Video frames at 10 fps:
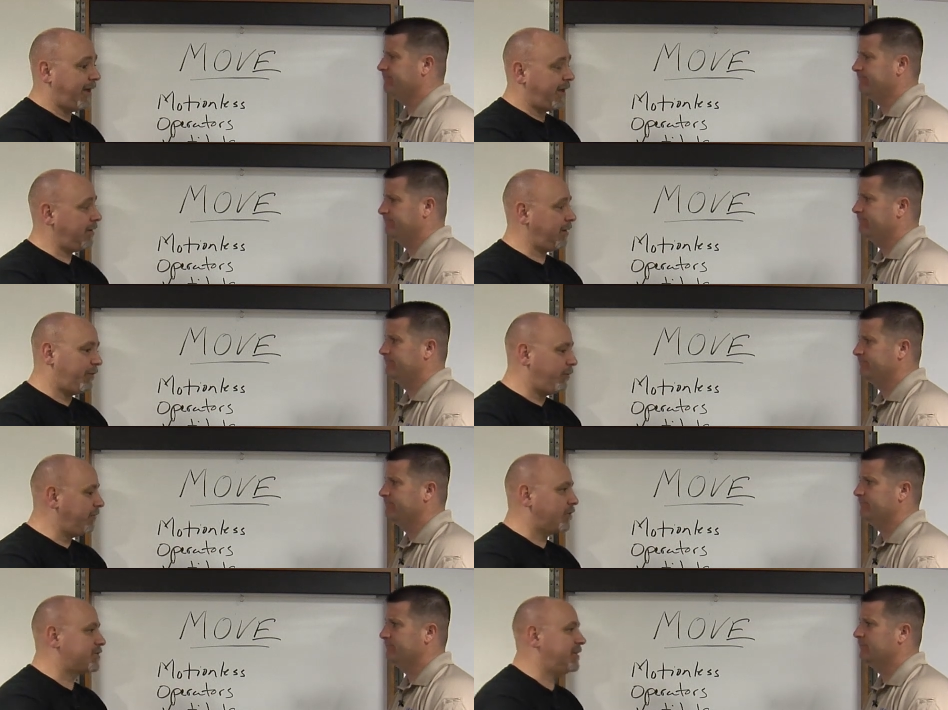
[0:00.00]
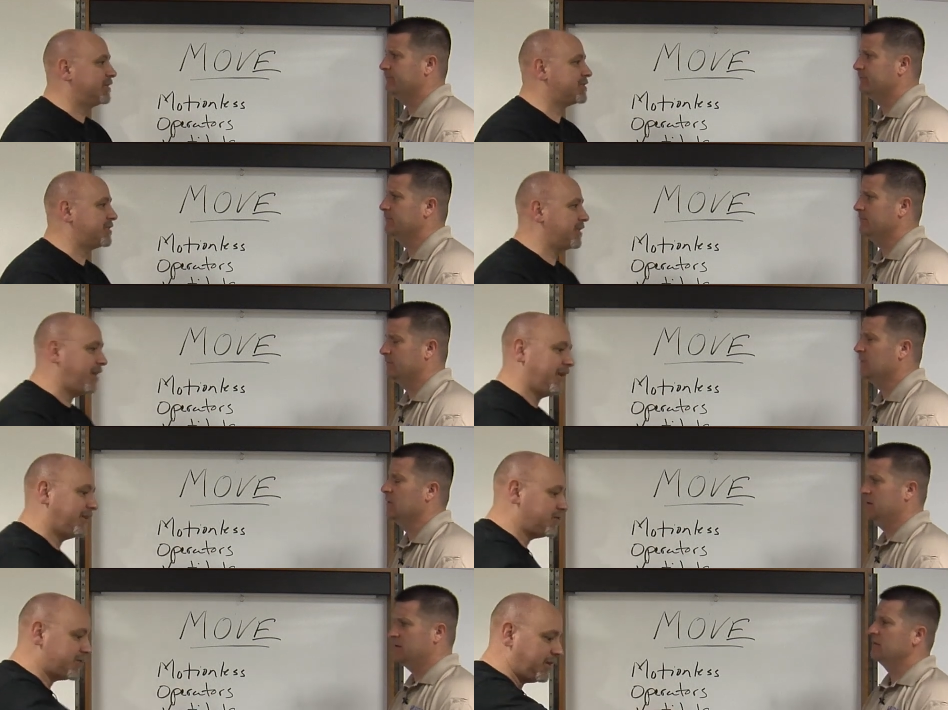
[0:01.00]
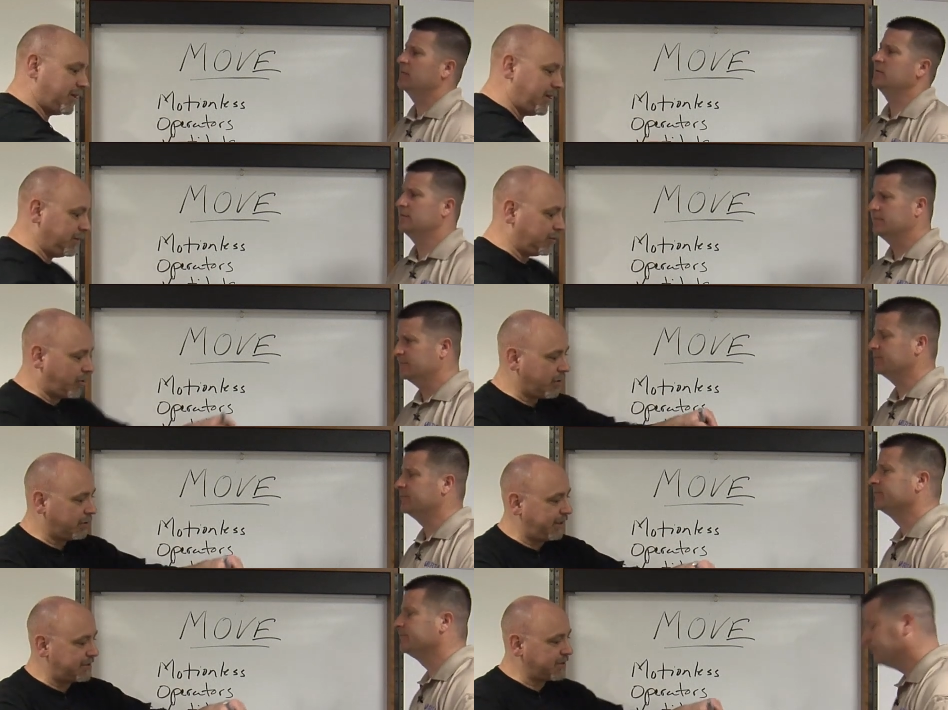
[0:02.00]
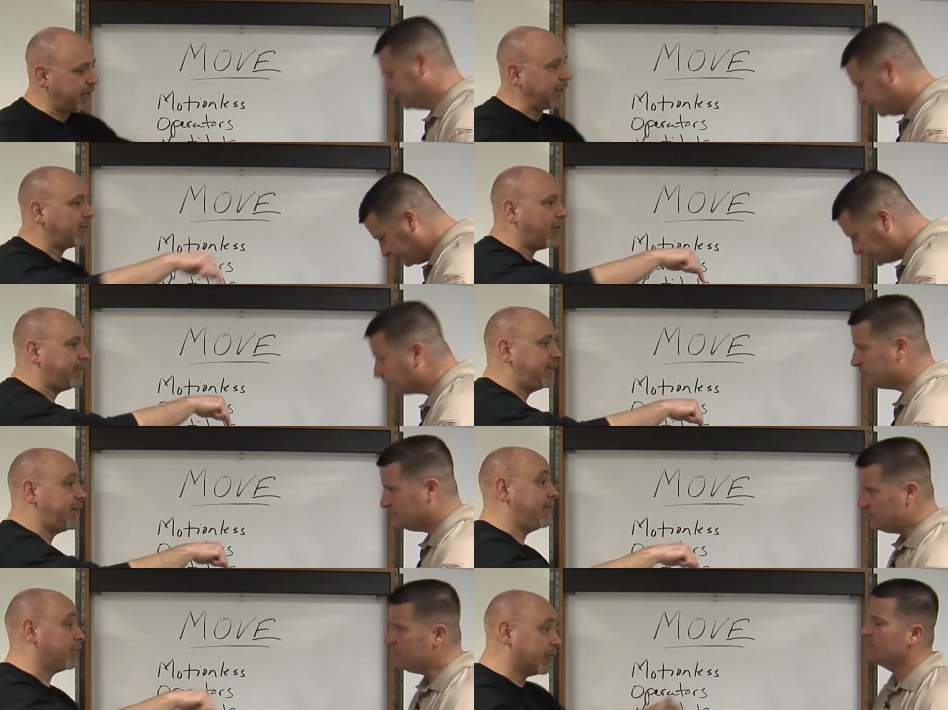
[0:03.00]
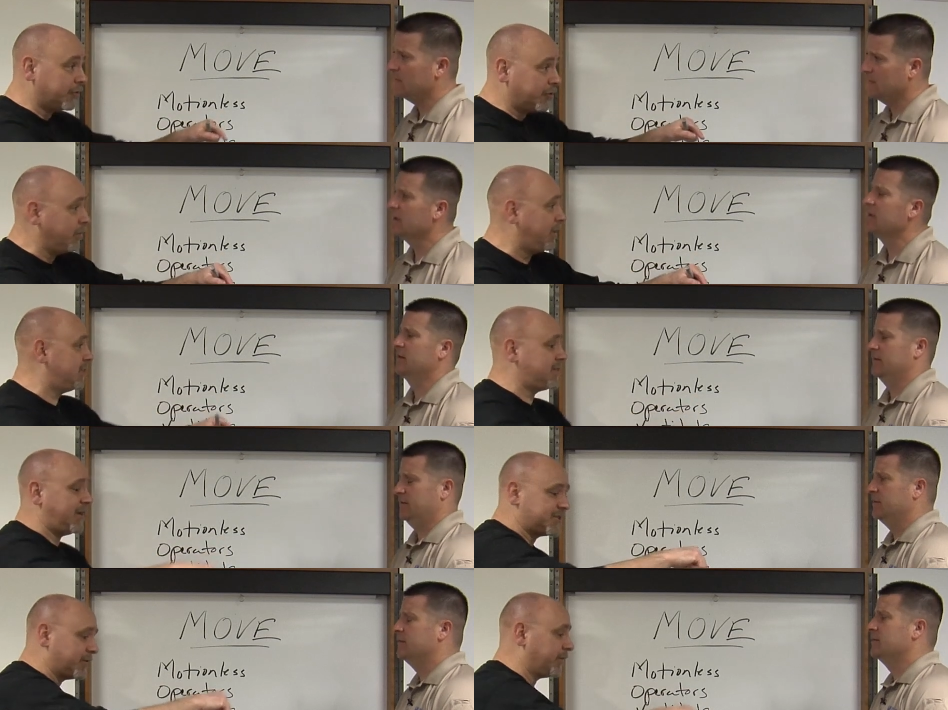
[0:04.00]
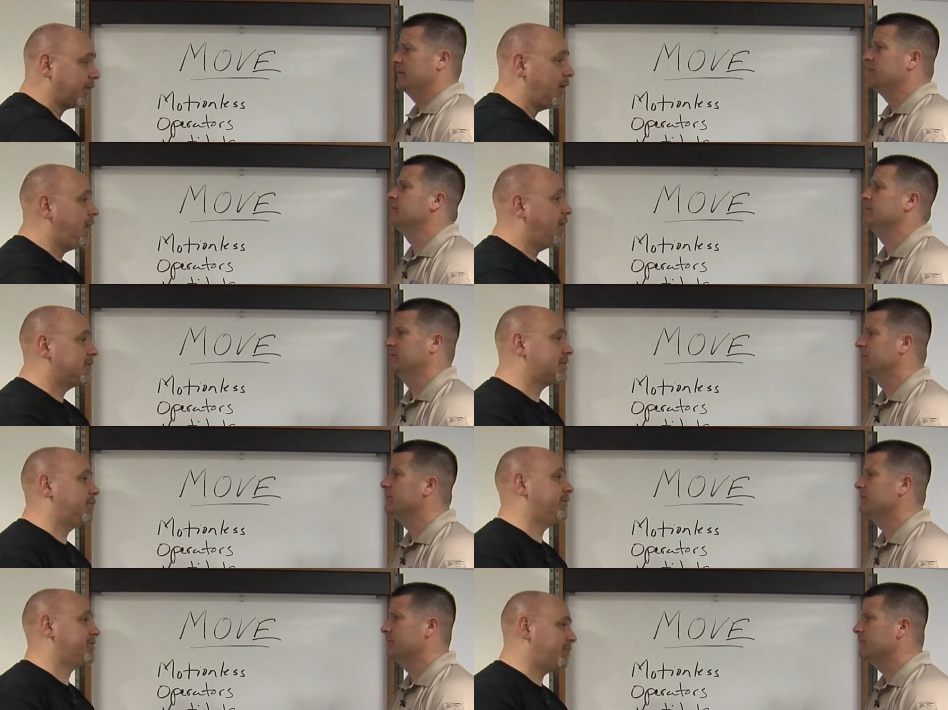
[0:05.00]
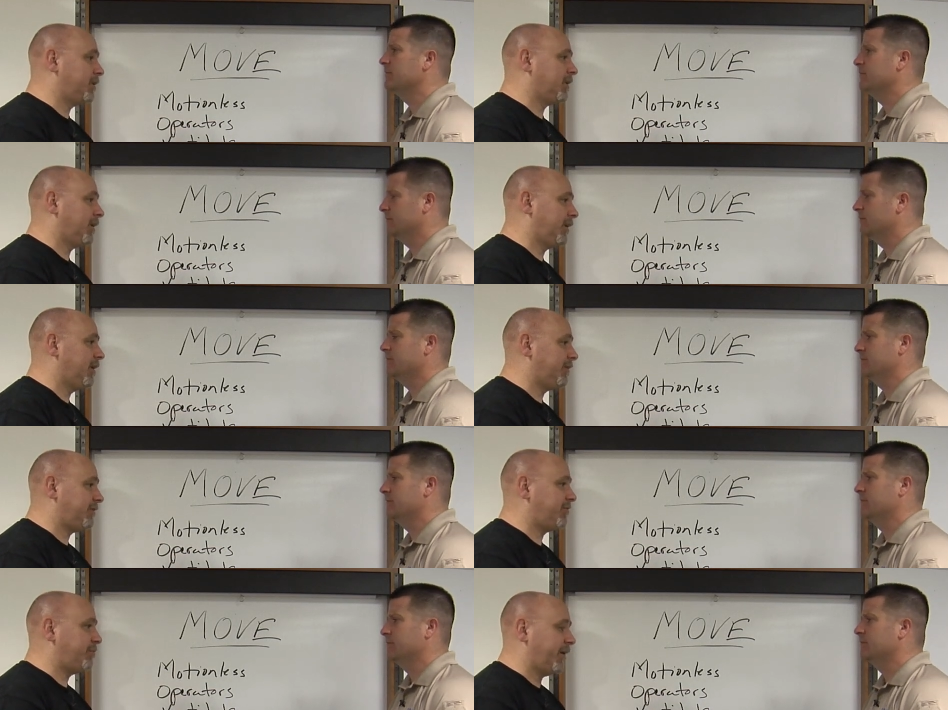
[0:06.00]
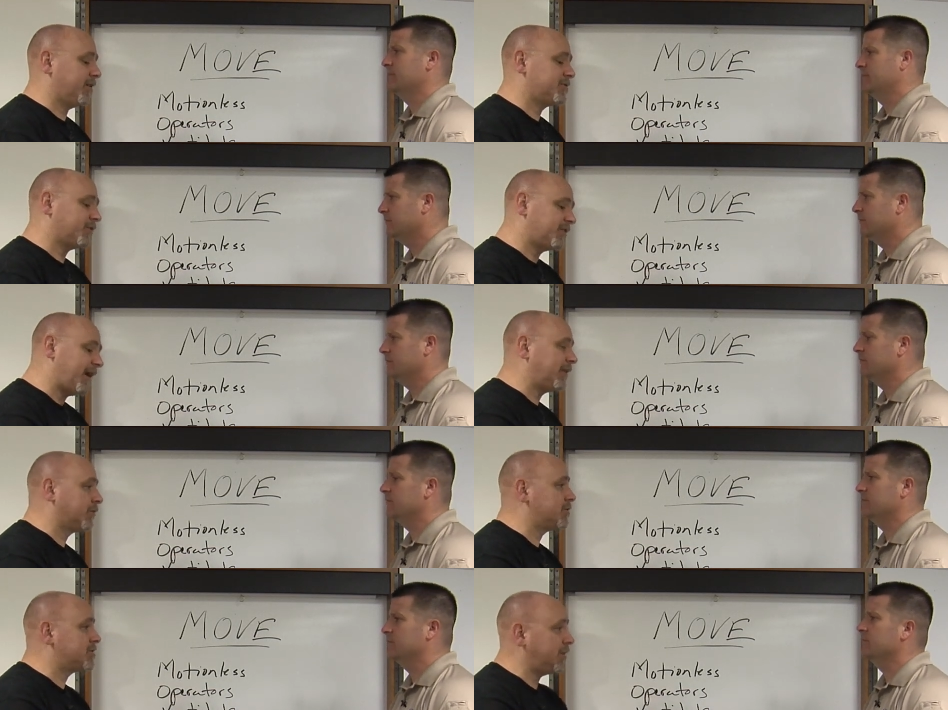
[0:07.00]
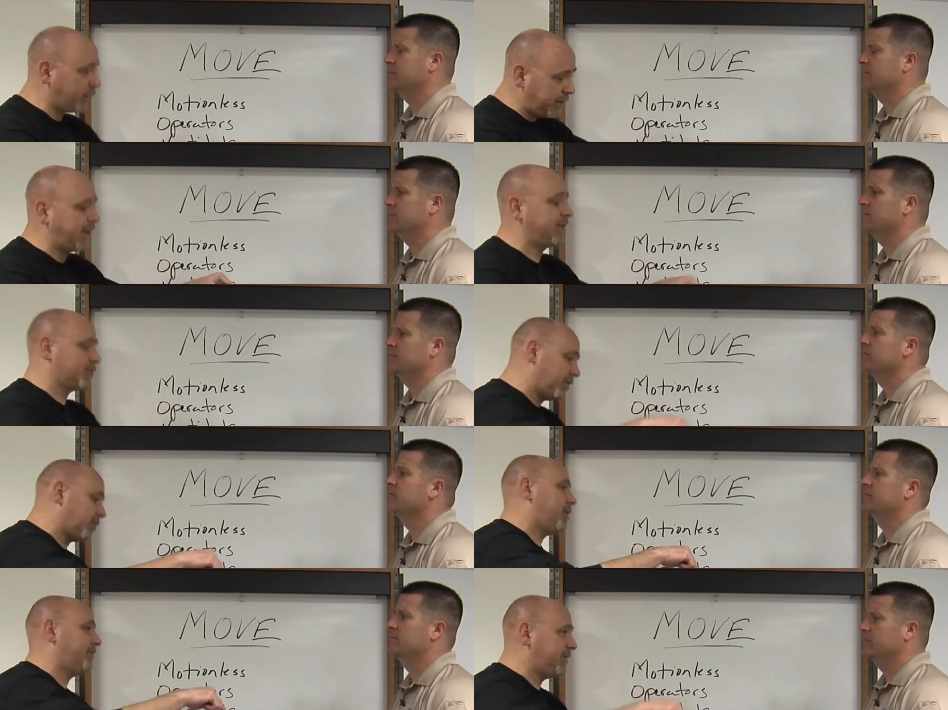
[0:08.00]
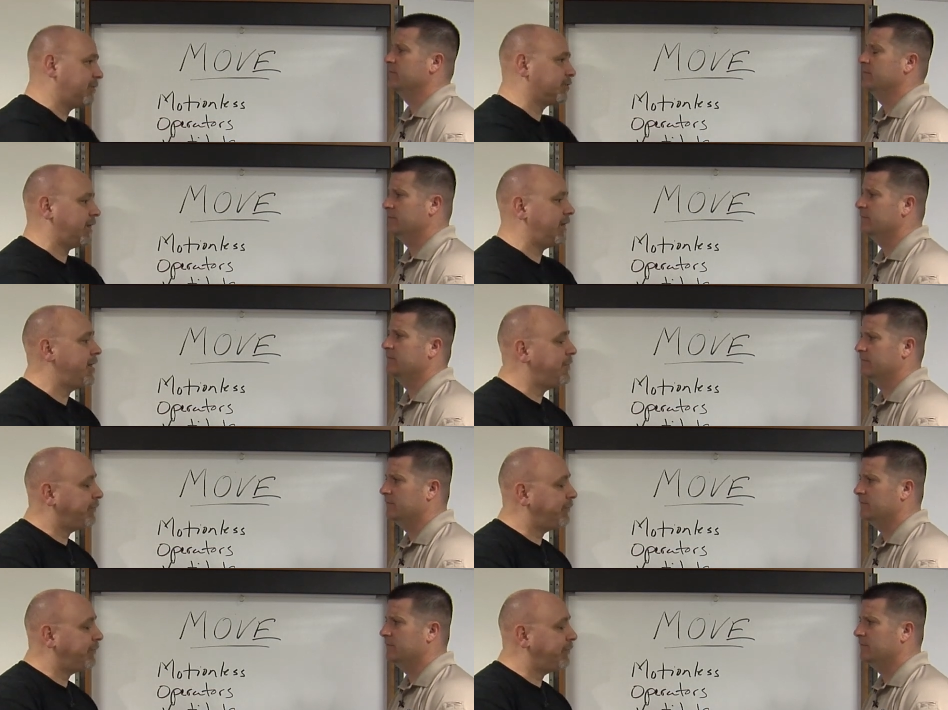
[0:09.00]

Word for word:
Speaker 1: And I mean, we've all seen this as a kid. You see the kid and the dog dancing around the coffee table, or the two kids dancing around. The, some of us have been unlucky enough to have parents with toddlers that we dance around the coffee table trying. to